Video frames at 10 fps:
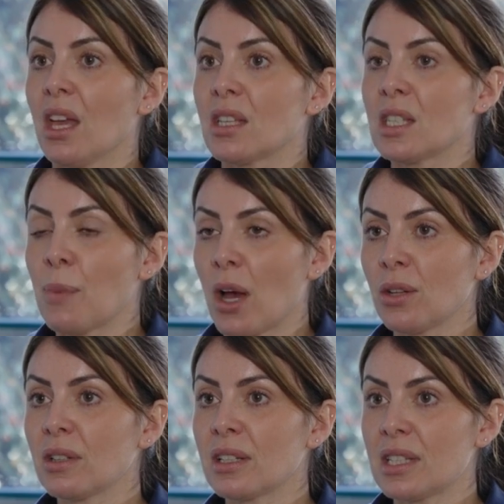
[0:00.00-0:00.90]

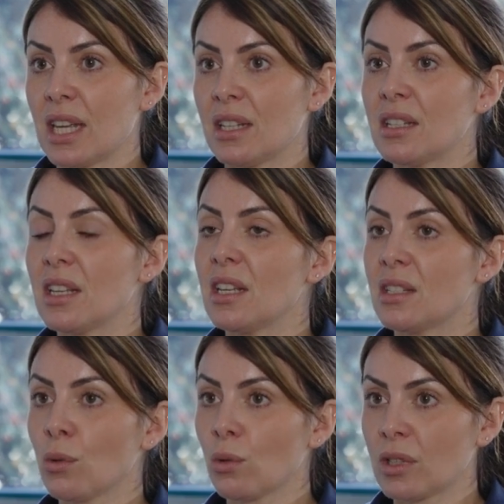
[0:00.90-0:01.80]
Spinal consent
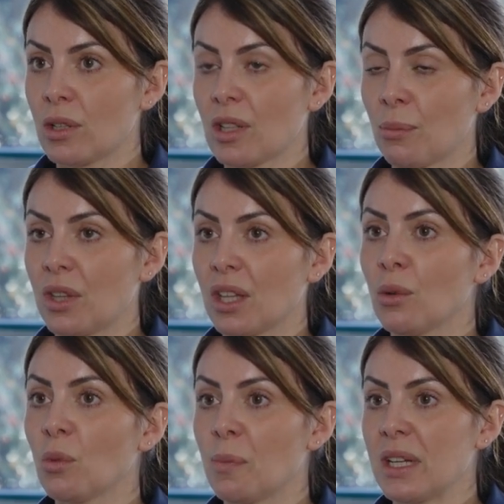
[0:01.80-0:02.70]
is also something
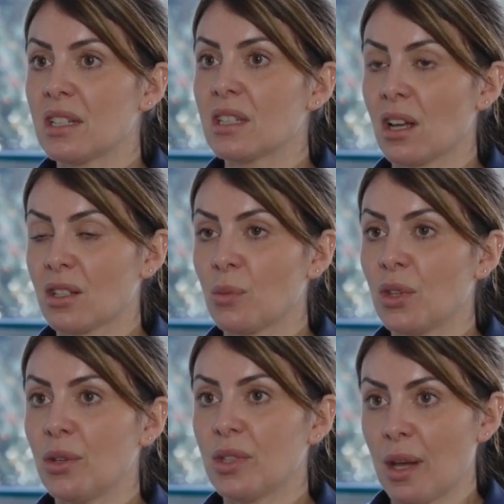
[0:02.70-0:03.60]
that will be discussed
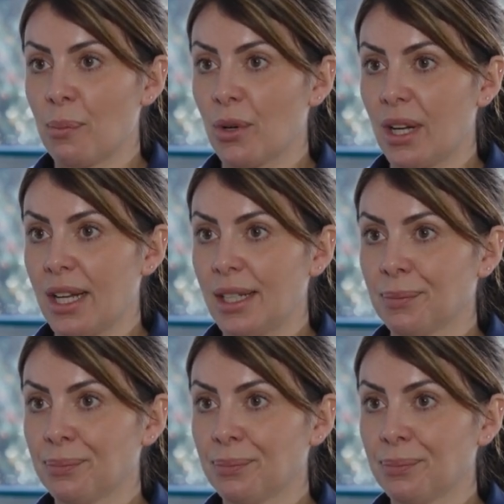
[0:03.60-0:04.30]
with you separately.